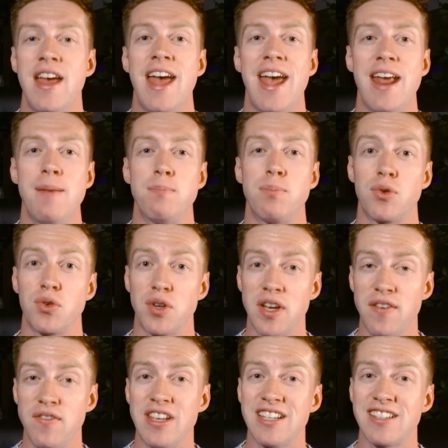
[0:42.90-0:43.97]
and
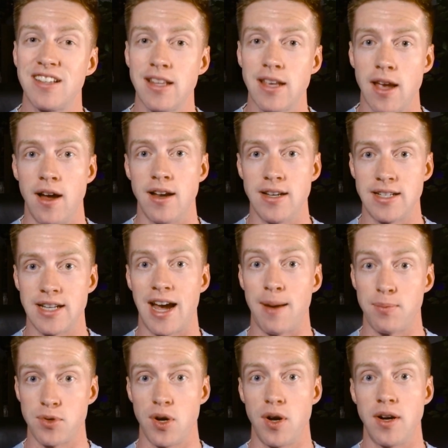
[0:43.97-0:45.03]
previously
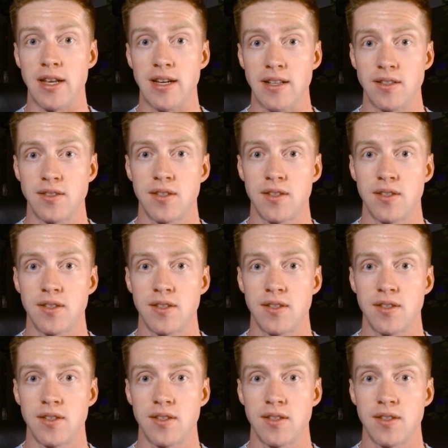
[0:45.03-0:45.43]
untapped audience.